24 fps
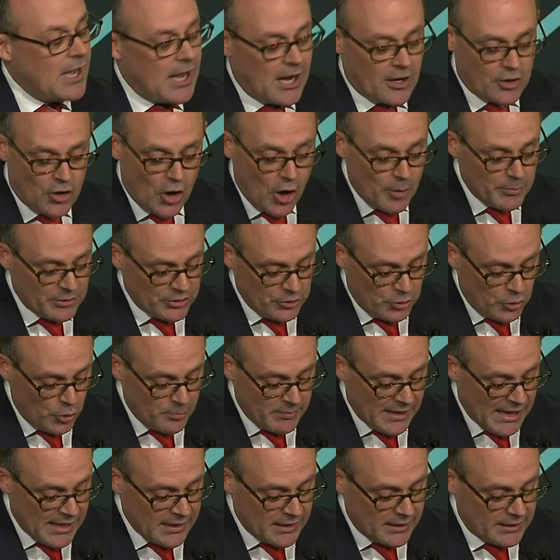Our common
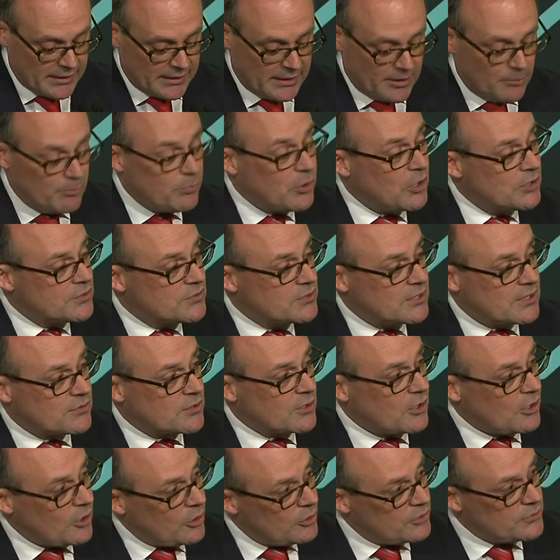humanity bonds
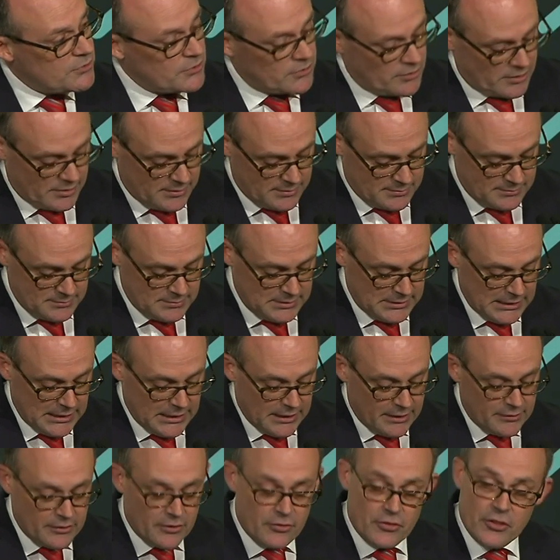us closer
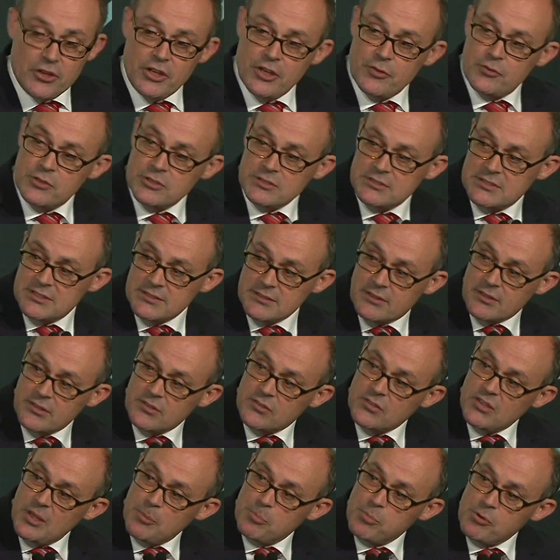than the differences
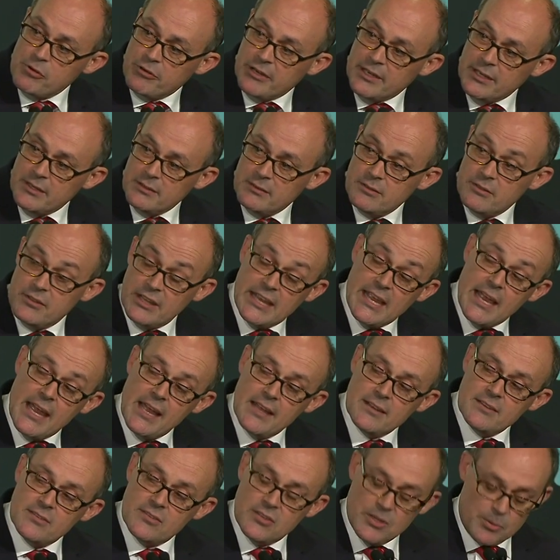that
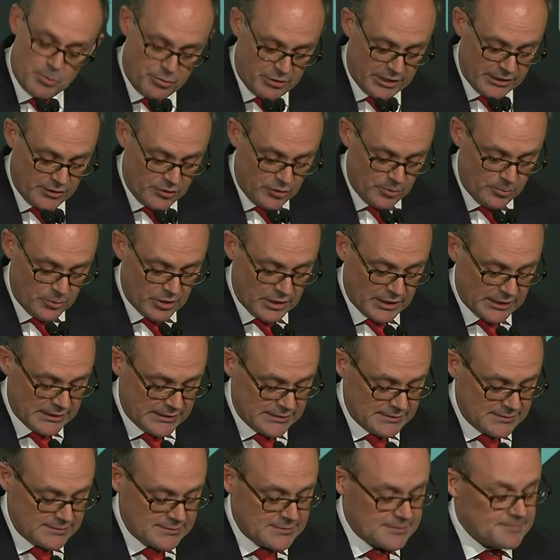can separate
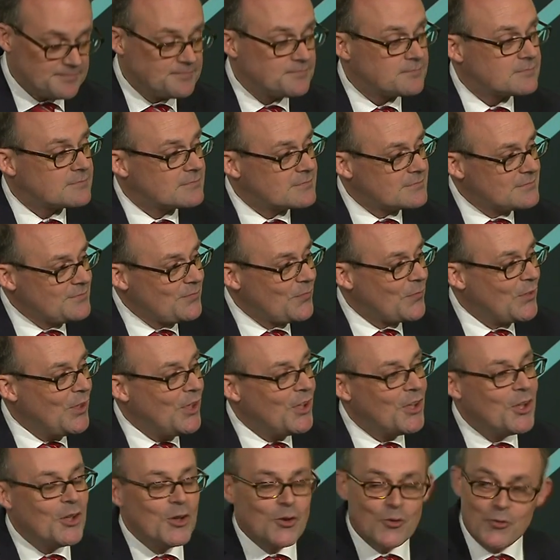communities.
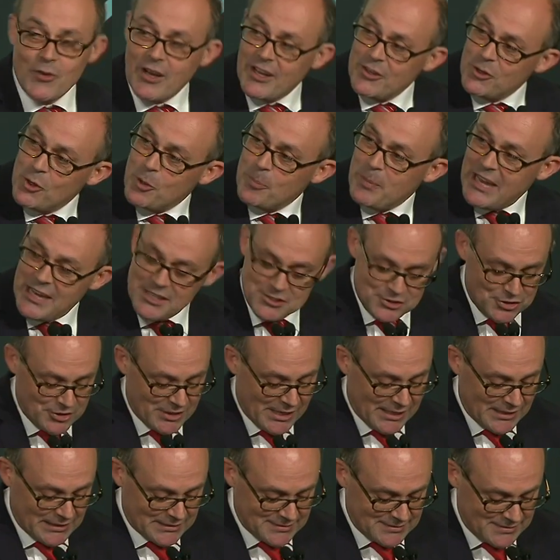Find your
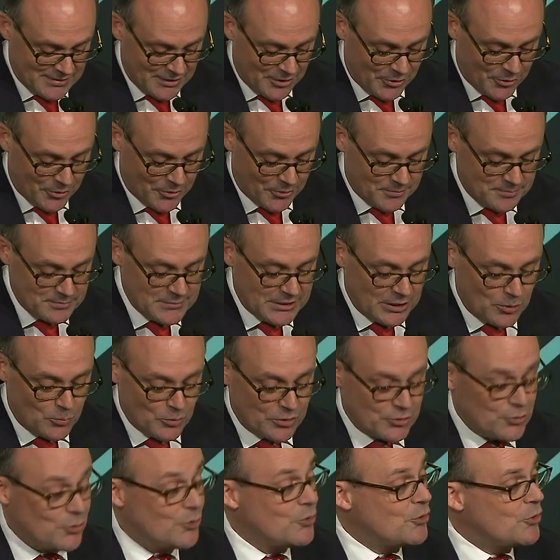passion and excel at
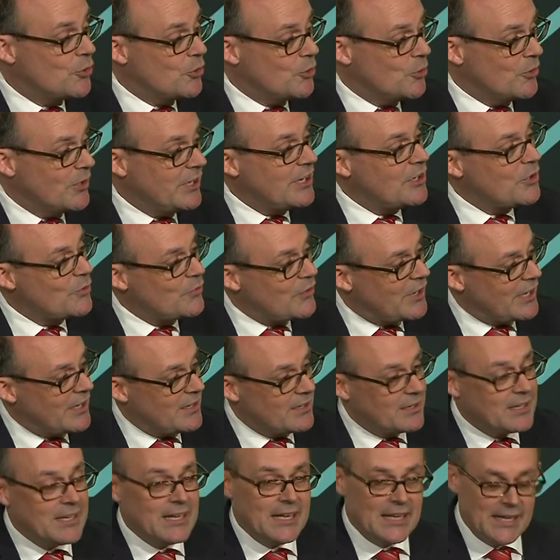what you do.
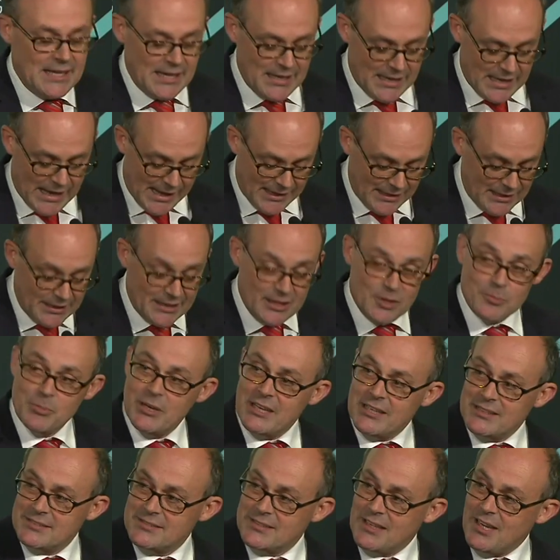Innovate and lead
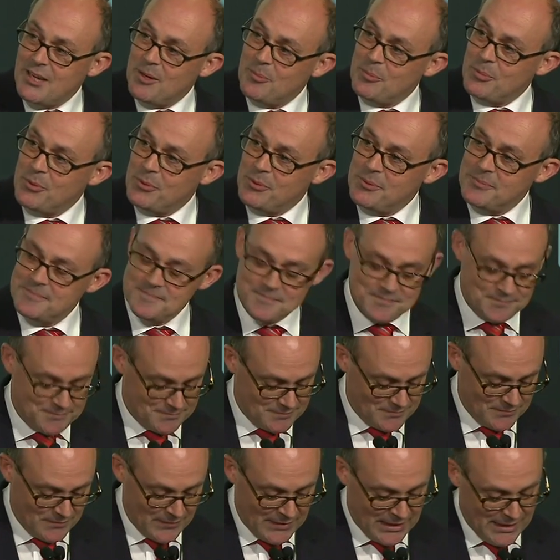by example.
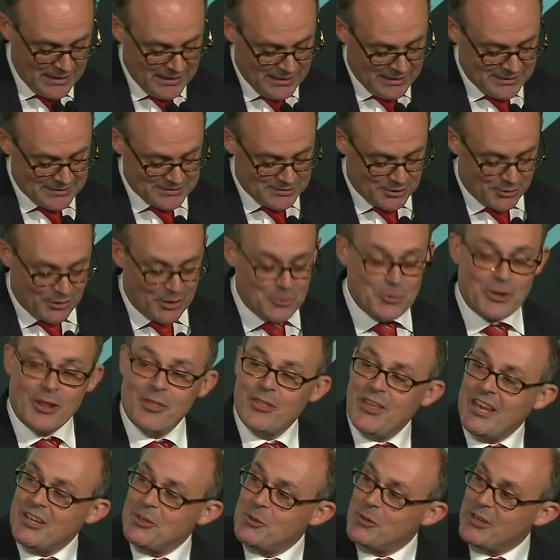So I want to
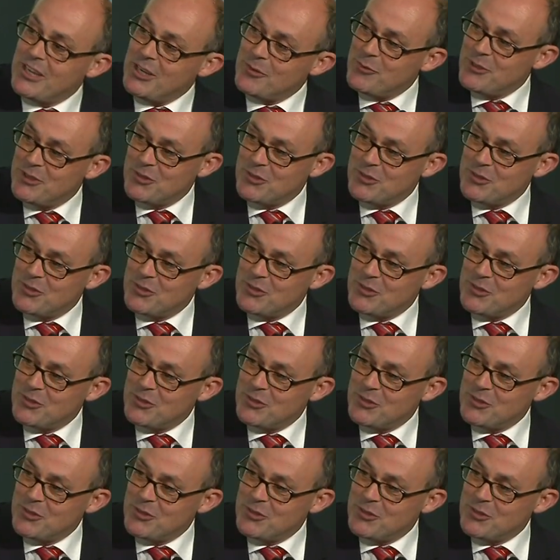thank you again